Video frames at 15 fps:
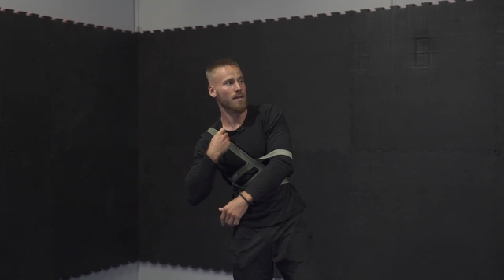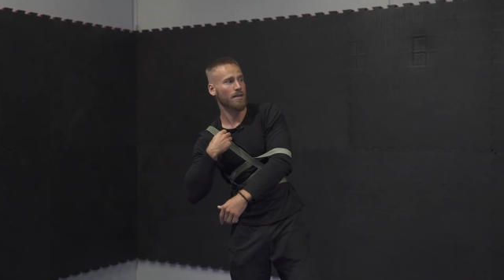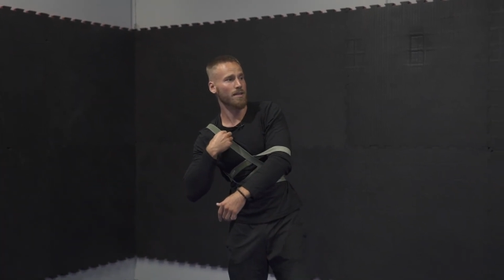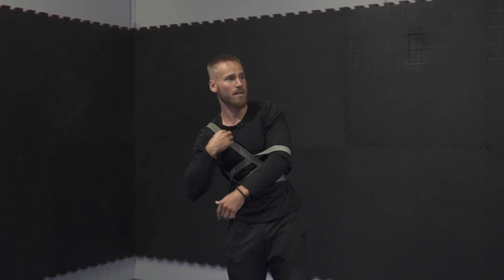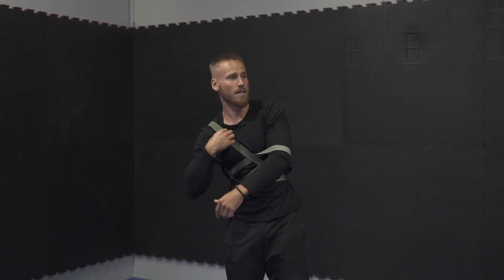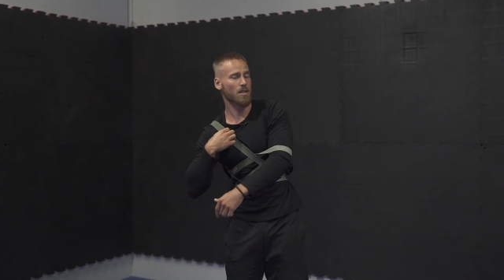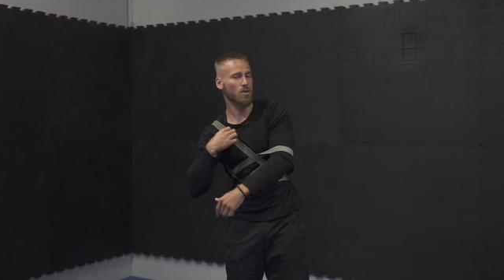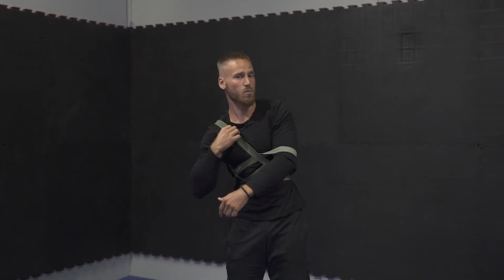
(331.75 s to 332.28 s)

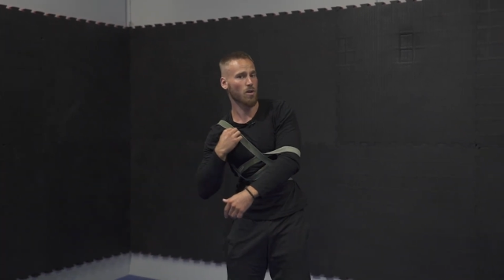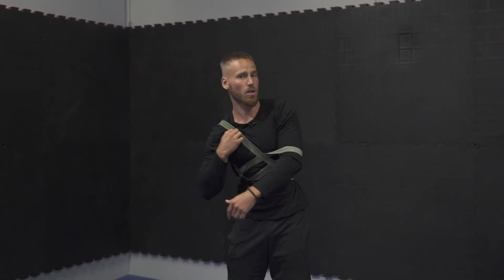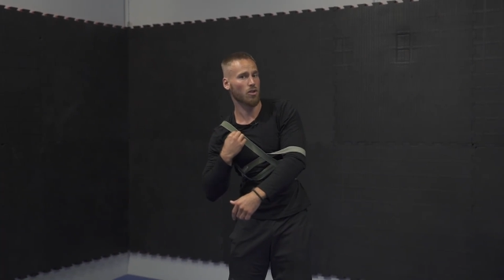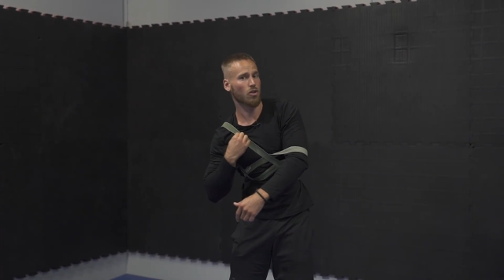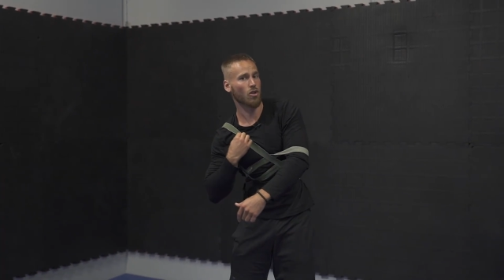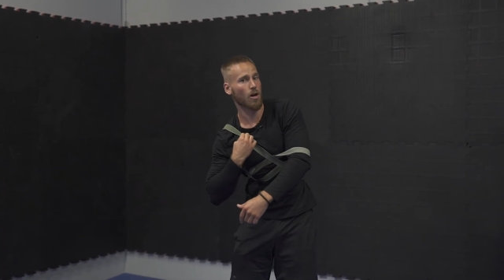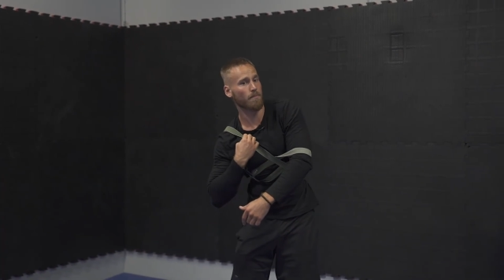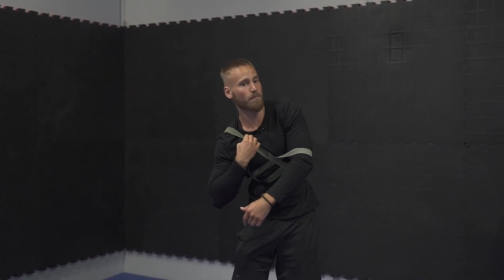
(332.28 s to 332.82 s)
This is
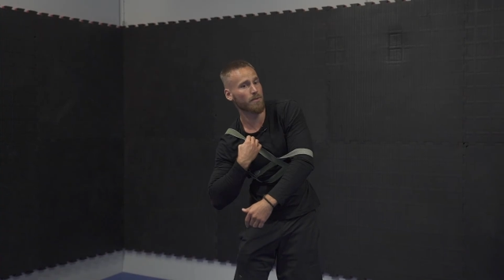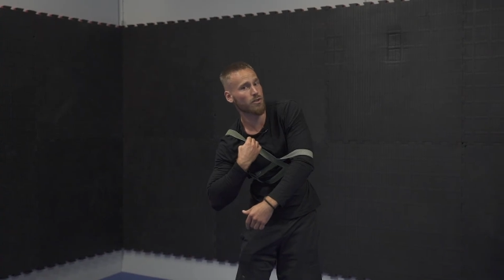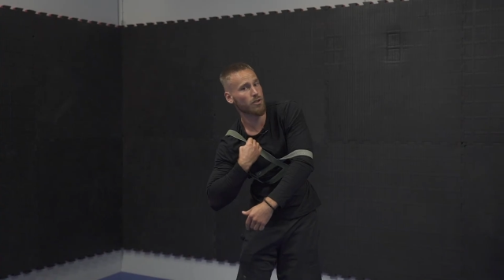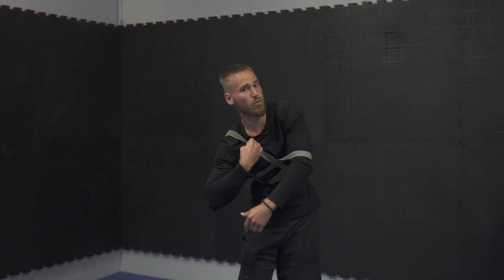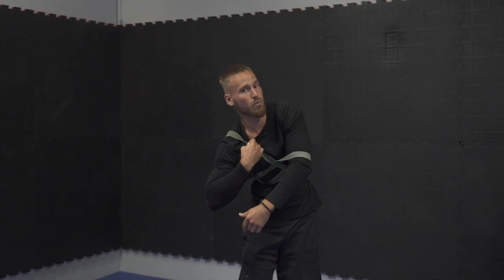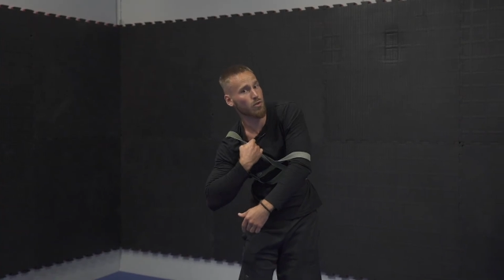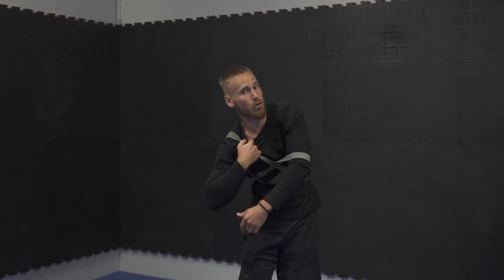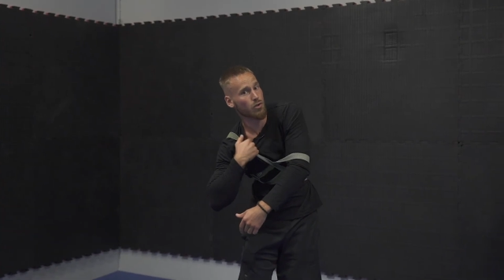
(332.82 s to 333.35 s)
what
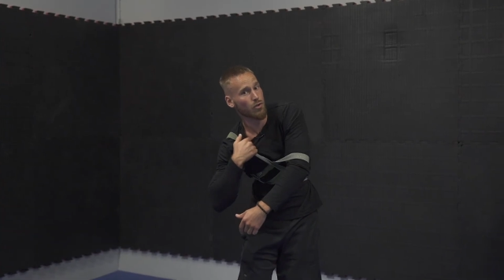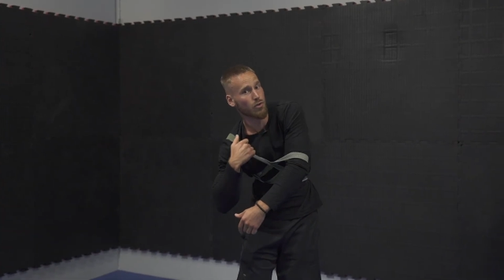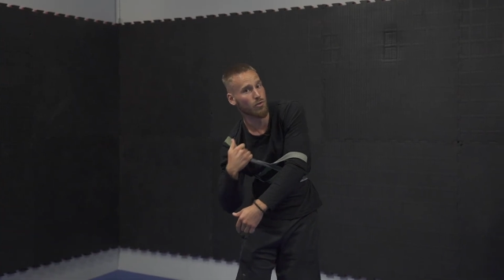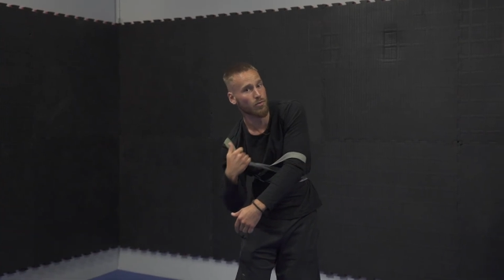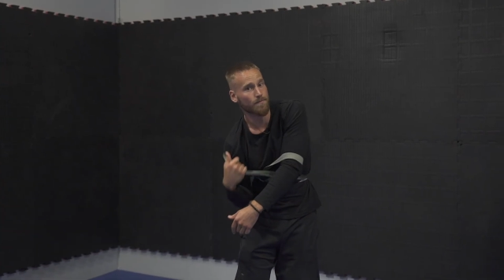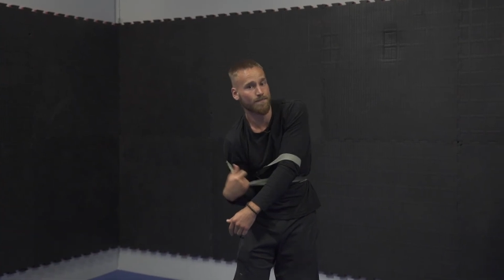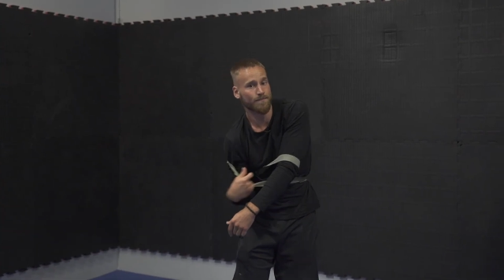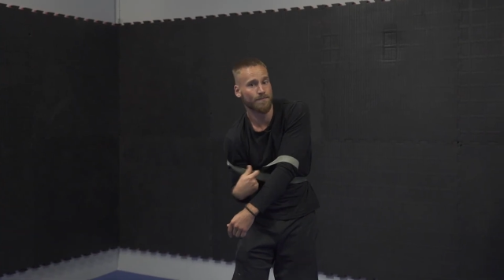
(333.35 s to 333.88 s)
dumbbells would do.